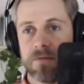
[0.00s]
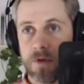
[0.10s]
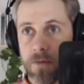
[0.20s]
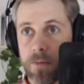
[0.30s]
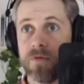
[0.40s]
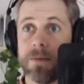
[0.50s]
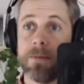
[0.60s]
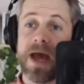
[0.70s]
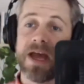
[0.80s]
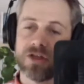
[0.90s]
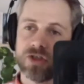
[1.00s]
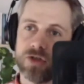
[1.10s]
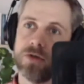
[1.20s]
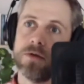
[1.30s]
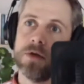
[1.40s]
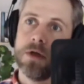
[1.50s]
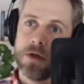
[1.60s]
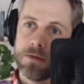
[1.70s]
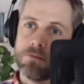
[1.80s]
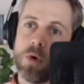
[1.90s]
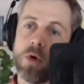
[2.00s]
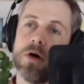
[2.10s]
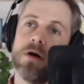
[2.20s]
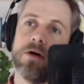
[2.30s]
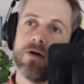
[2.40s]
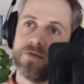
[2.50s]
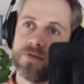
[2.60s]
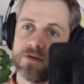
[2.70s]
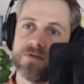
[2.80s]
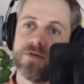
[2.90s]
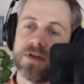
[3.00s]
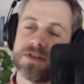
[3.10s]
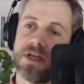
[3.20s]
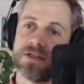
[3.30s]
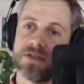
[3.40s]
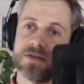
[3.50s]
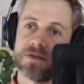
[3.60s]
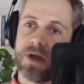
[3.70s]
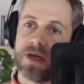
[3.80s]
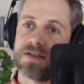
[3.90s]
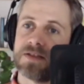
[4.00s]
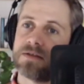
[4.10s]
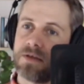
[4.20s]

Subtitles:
moving back to more of the First Nations based